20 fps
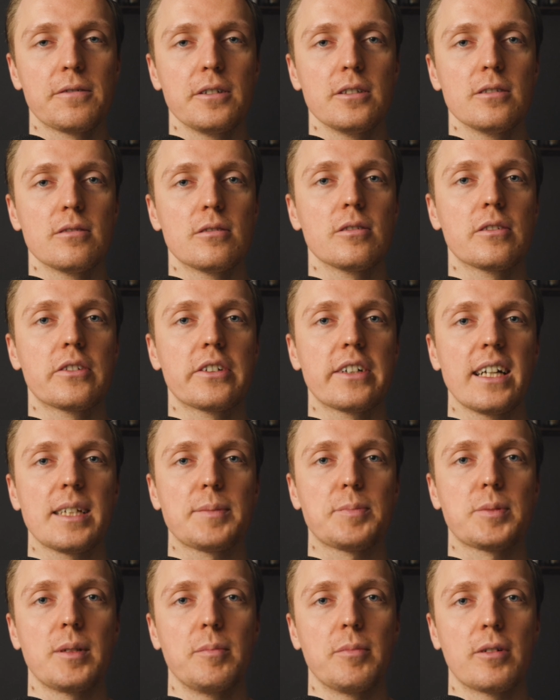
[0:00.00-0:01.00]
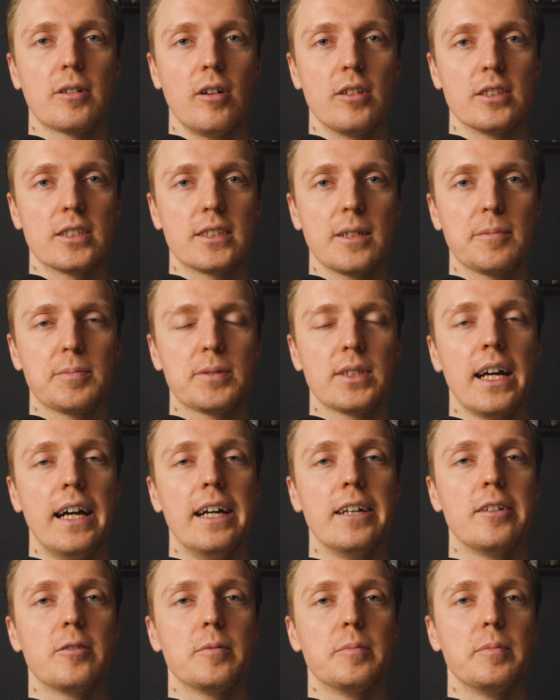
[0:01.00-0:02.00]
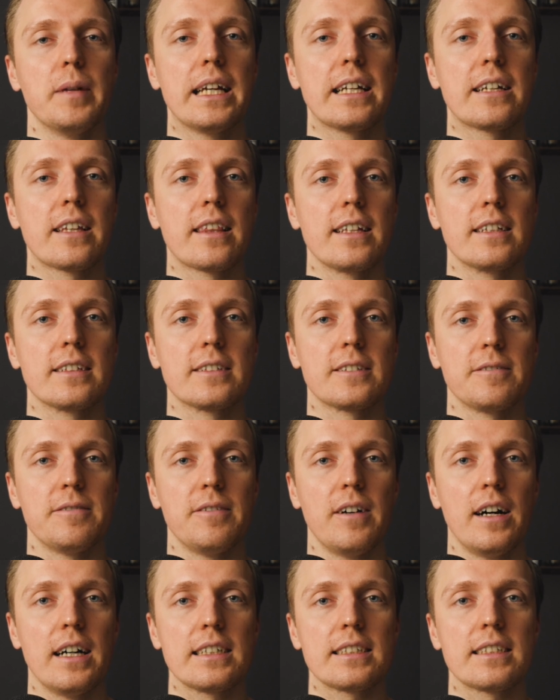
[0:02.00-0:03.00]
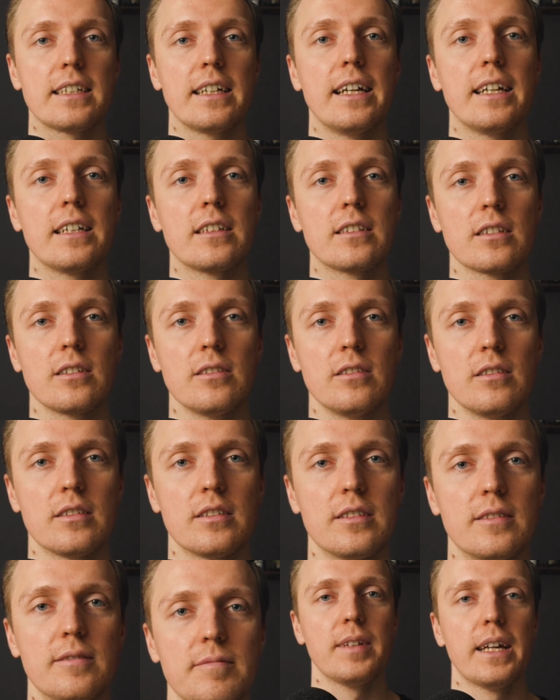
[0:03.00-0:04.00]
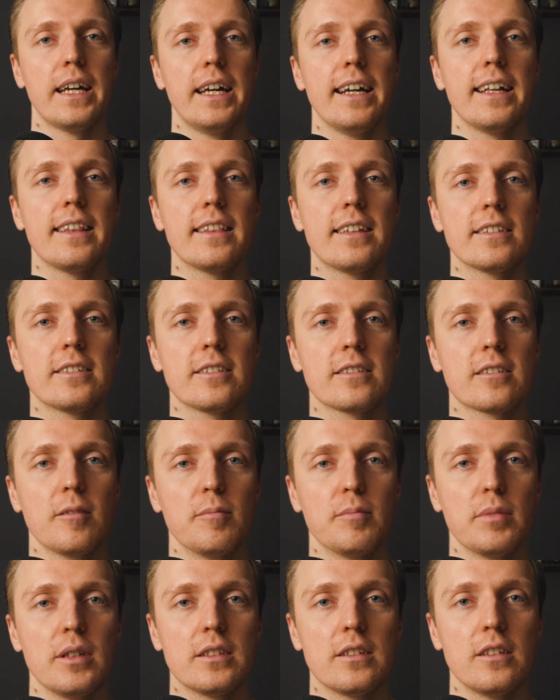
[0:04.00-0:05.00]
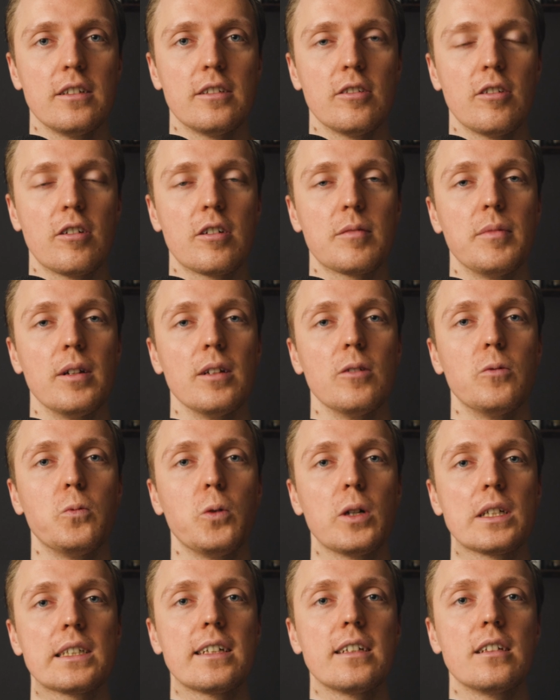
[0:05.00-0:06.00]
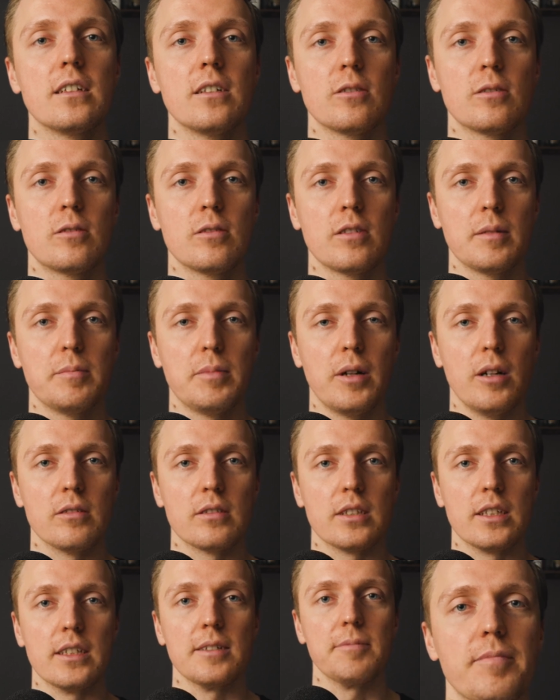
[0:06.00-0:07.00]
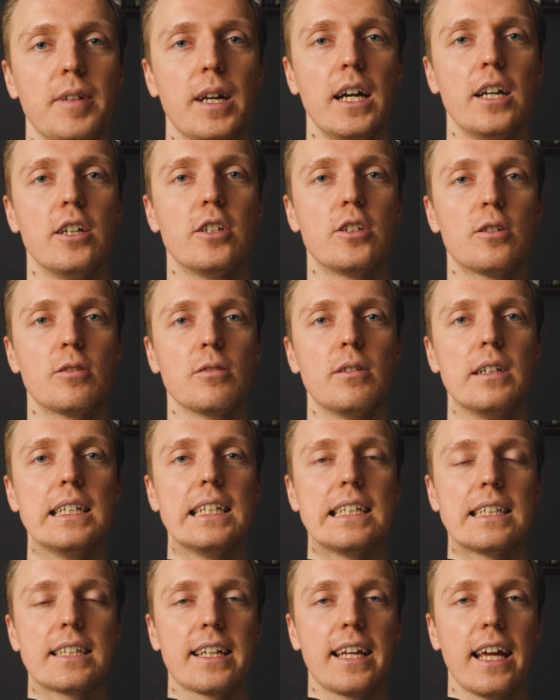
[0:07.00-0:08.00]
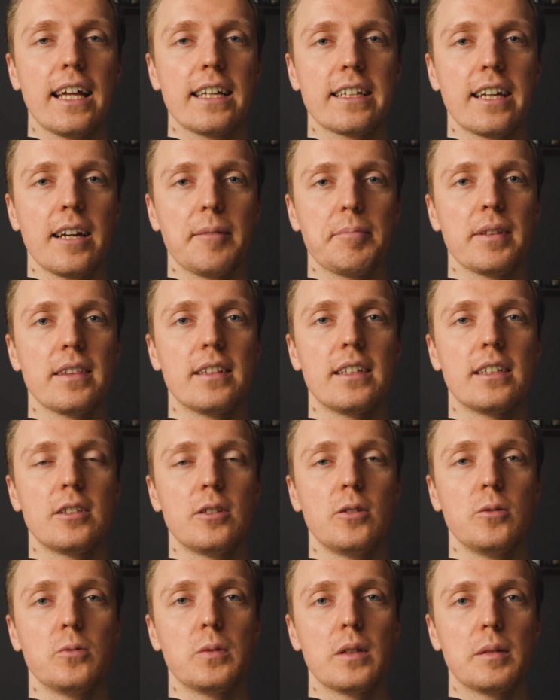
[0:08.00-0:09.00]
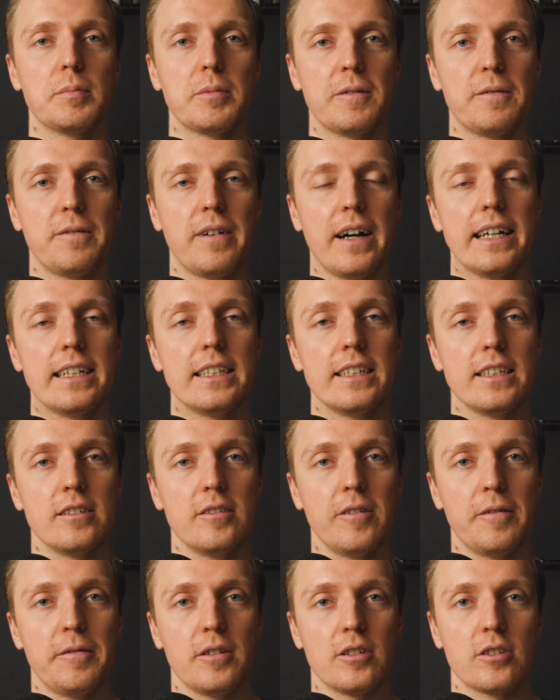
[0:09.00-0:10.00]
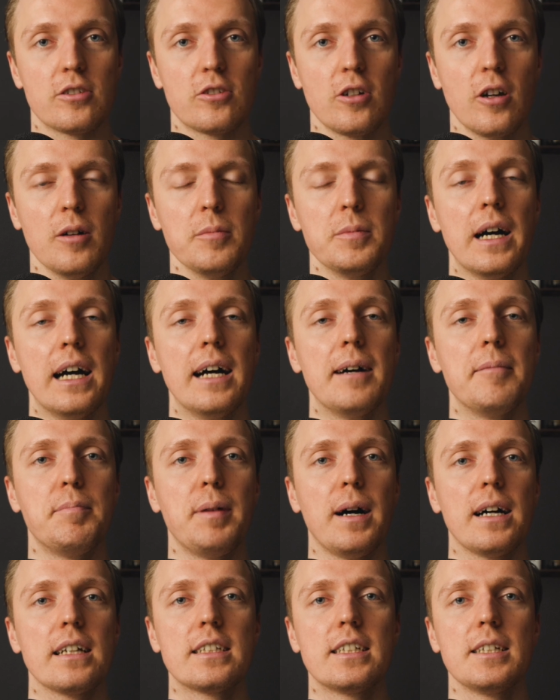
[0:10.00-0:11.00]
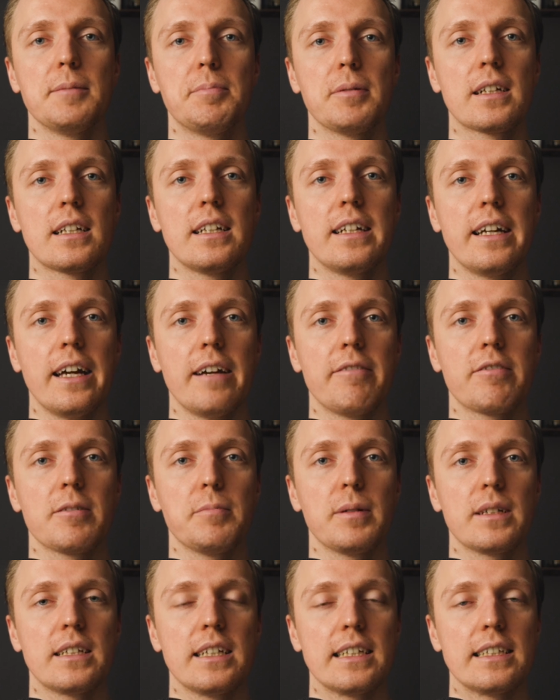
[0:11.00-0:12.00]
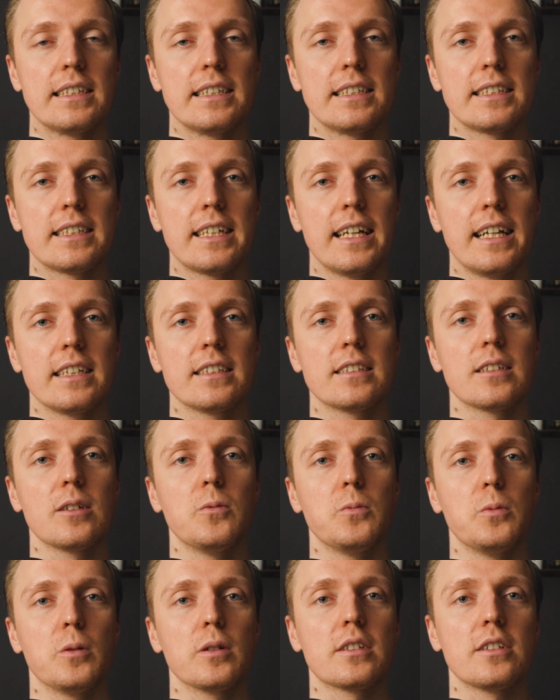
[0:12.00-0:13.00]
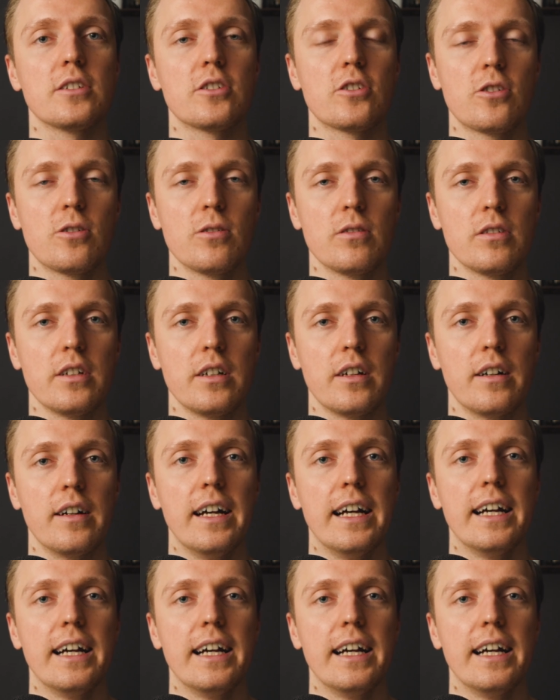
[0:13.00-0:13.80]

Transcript: for you to grasp some concepts, to make things fast, and so on. And this is completely normal. What can you do about it? Sure, it can happen that you will be fired in your first job, but typically everybody understands what is junior.